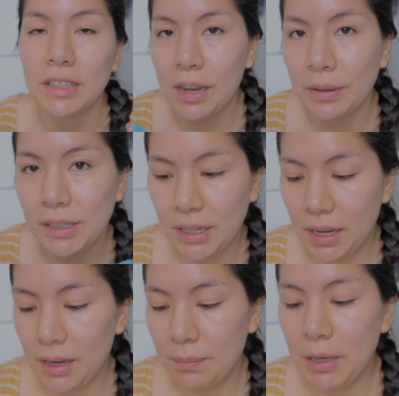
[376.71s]
Now it's
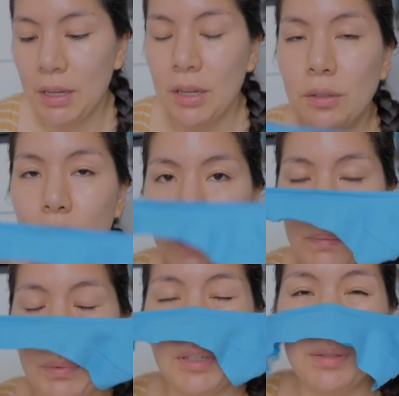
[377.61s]
time to
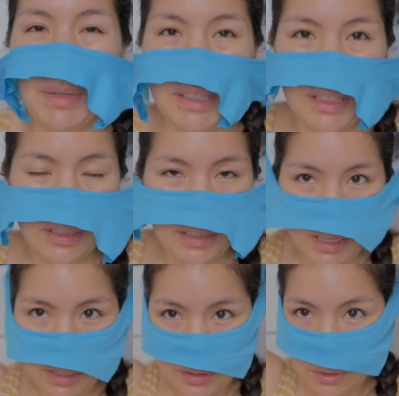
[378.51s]
assemble these pieces
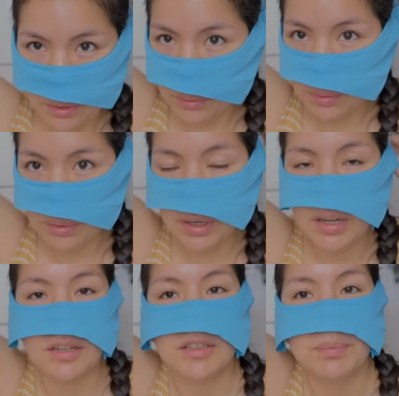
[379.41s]
into
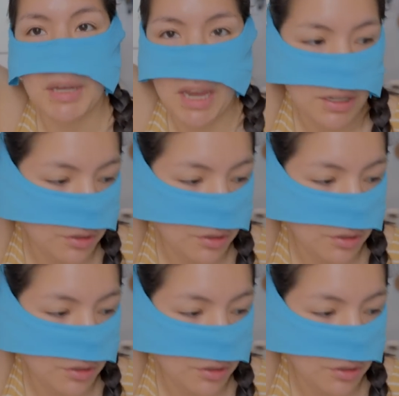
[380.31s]
a spaghetti